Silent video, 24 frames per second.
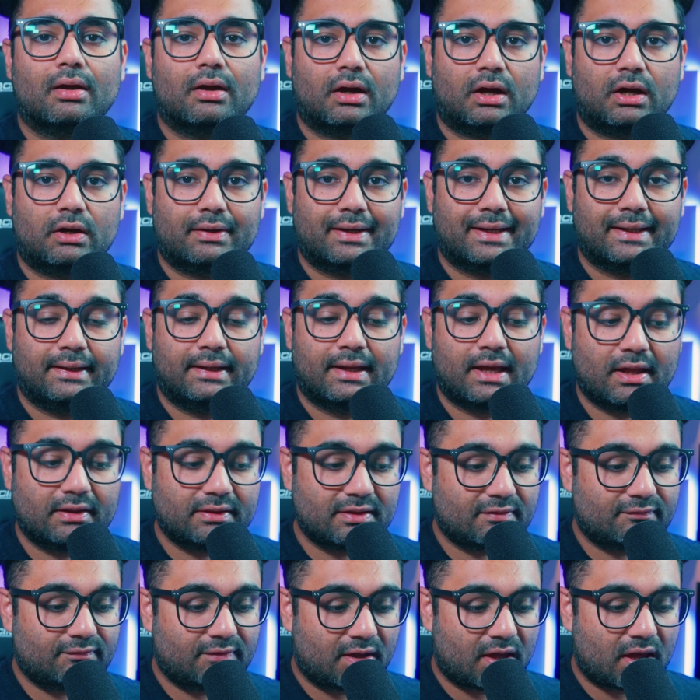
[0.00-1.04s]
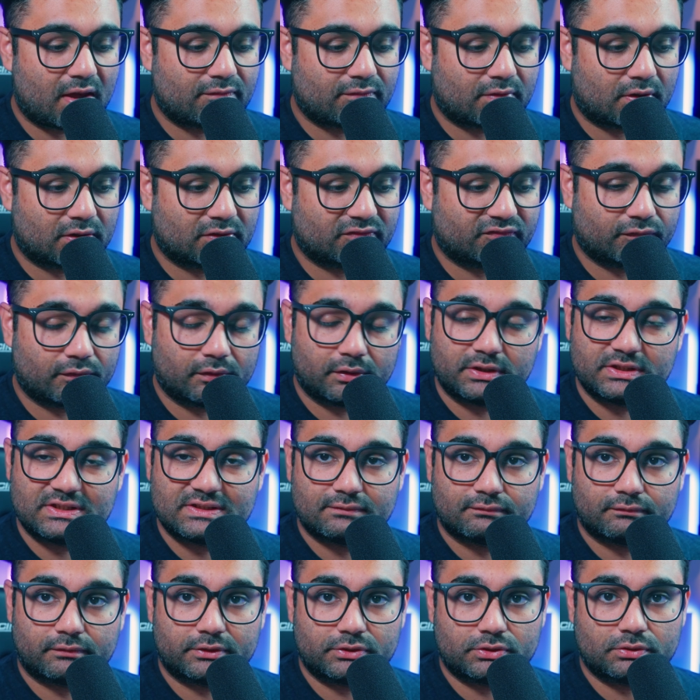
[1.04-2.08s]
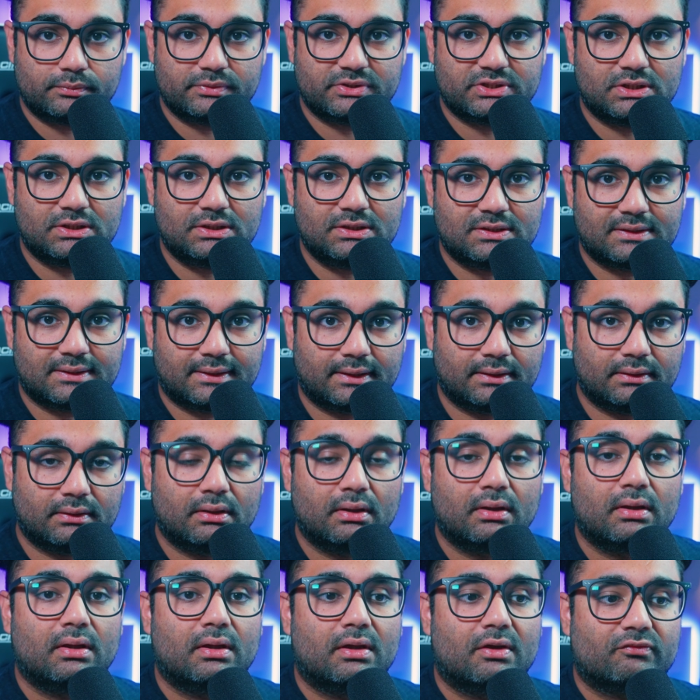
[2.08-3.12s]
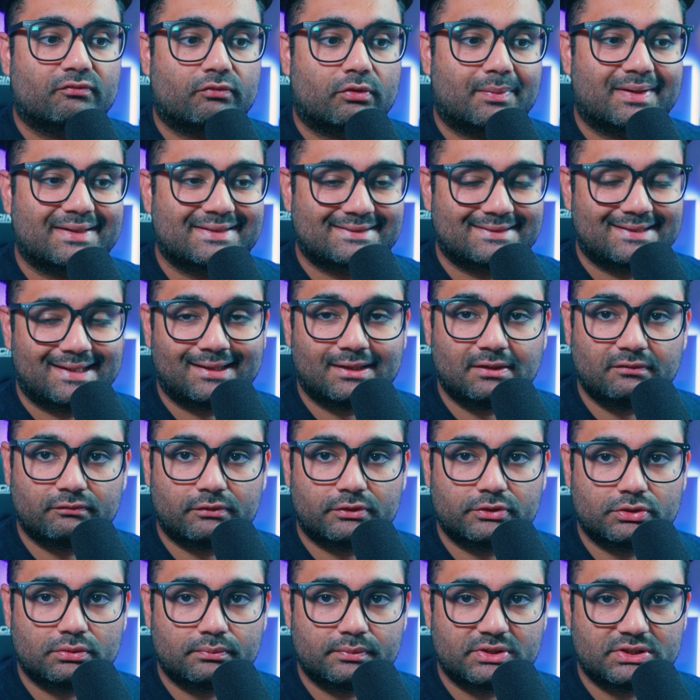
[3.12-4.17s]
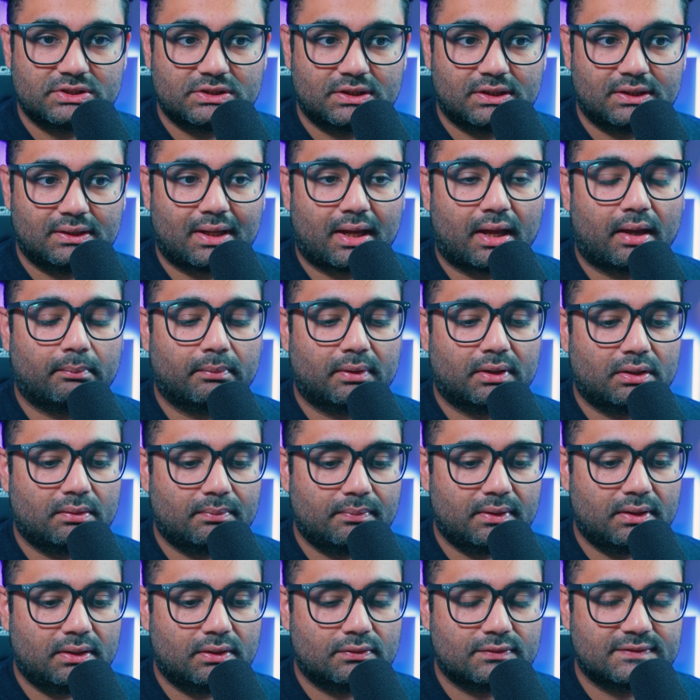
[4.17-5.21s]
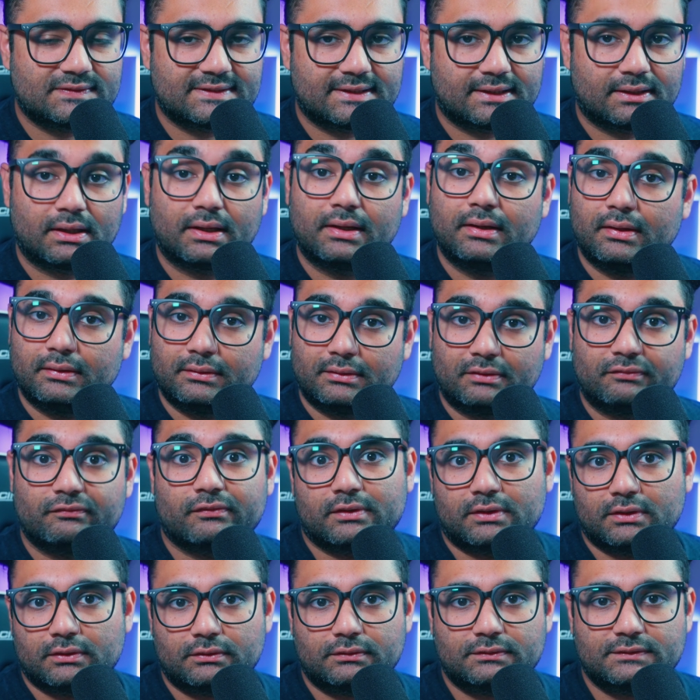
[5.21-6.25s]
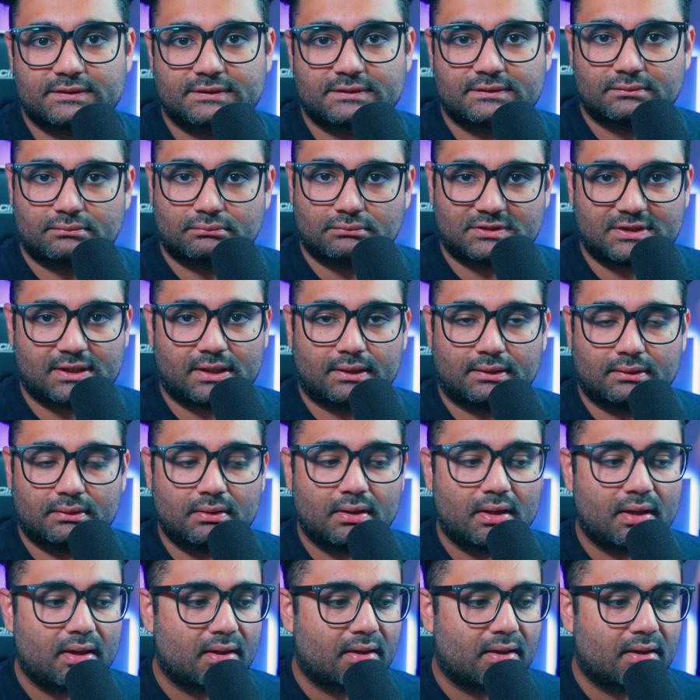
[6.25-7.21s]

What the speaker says: All right, now that we have our first virtual machine done, for my second virtual machine, I'm going to be using another Windows 10.